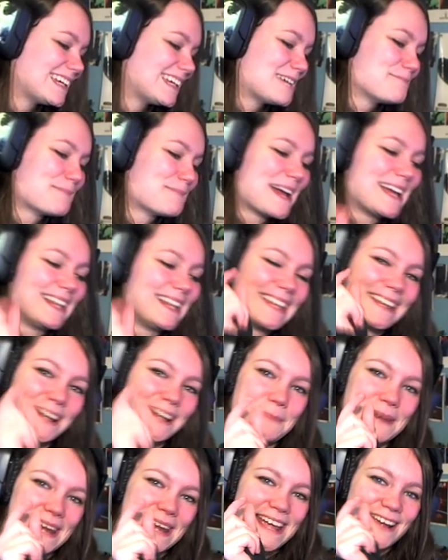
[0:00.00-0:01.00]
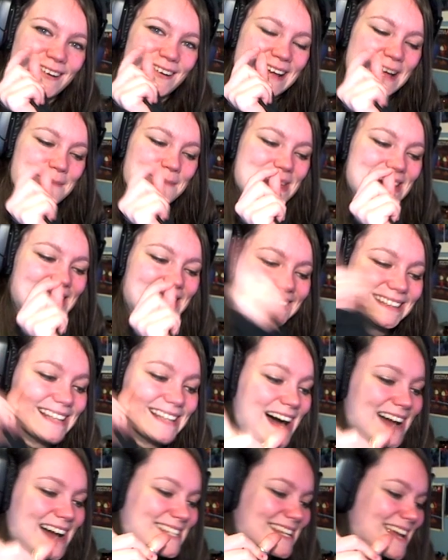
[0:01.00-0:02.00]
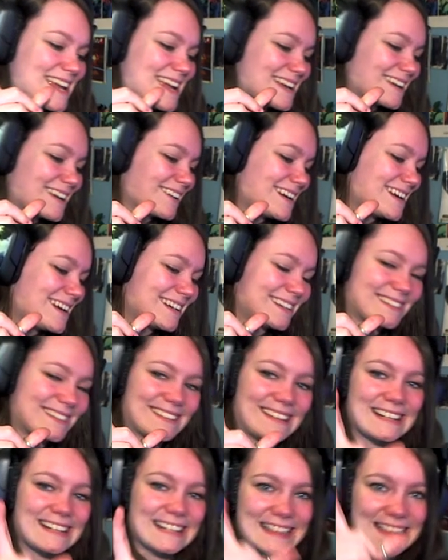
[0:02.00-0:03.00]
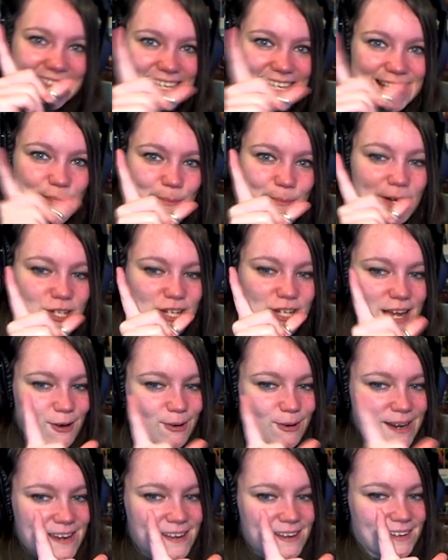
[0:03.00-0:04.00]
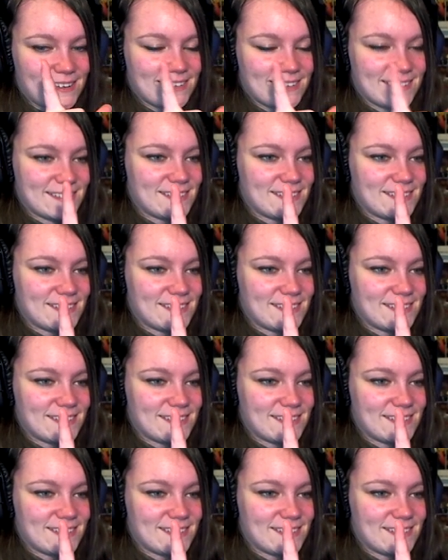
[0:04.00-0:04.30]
And by a little bit angry, I mean a lot angry. Like this much angry.